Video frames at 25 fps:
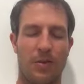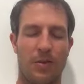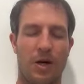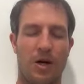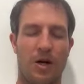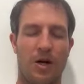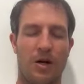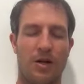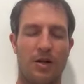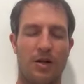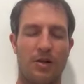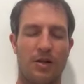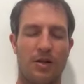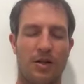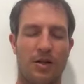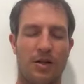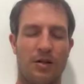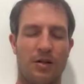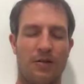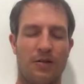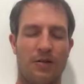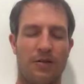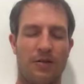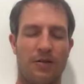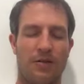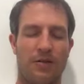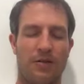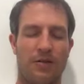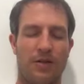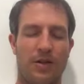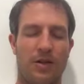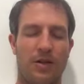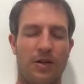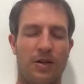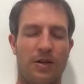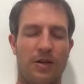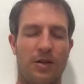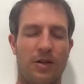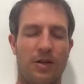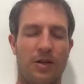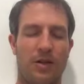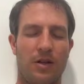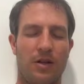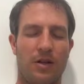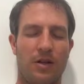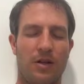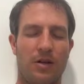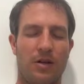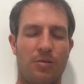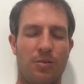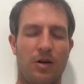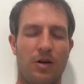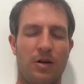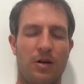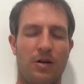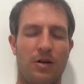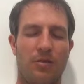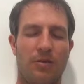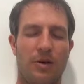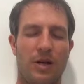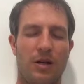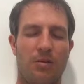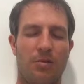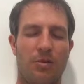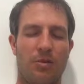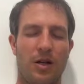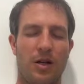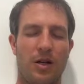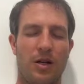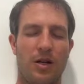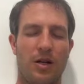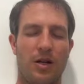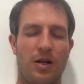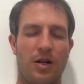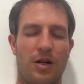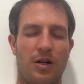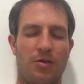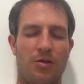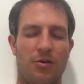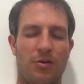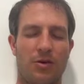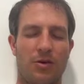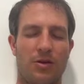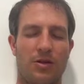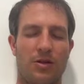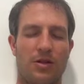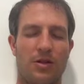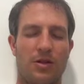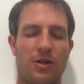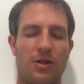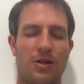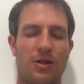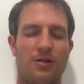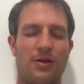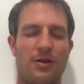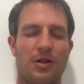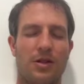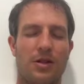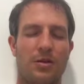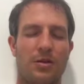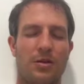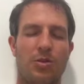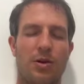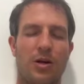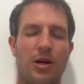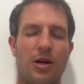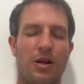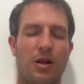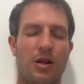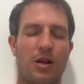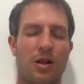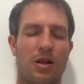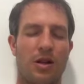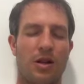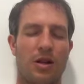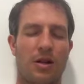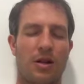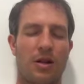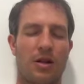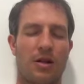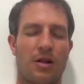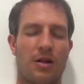pausing, feeling this part of my body, receiving the breath,